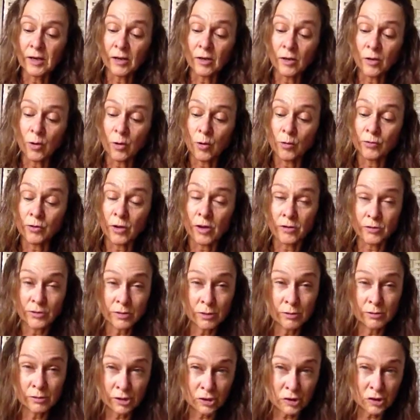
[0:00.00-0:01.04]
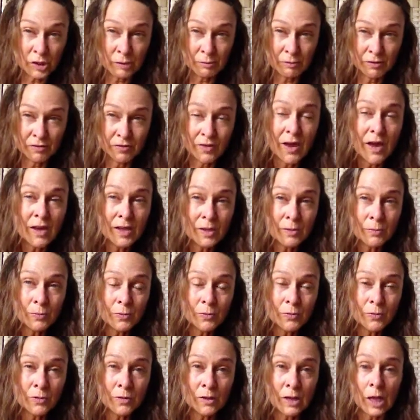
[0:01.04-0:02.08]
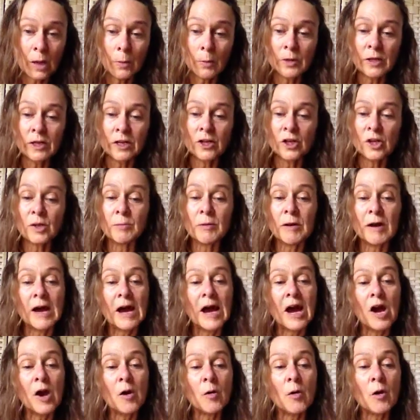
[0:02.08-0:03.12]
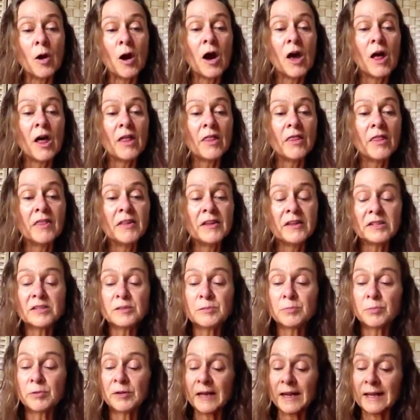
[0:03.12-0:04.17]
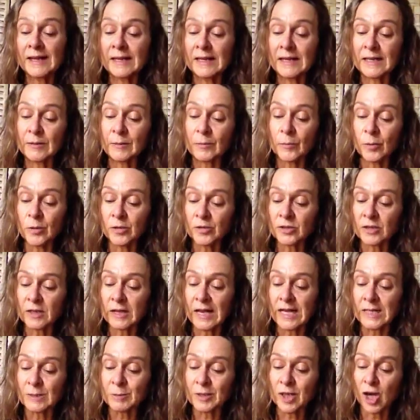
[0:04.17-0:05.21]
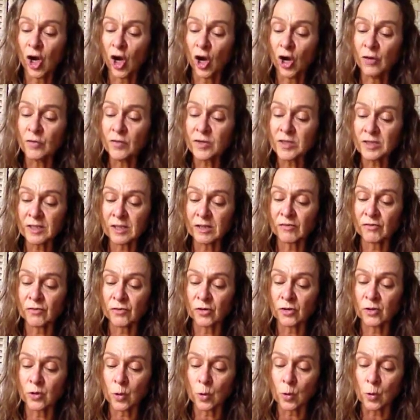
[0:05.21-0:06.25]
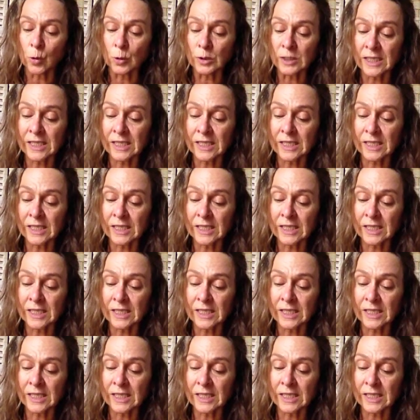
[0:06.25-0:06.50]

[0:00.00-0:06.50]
Gold also is extremely valuable, and we hear about how this planet has been harvested for gold.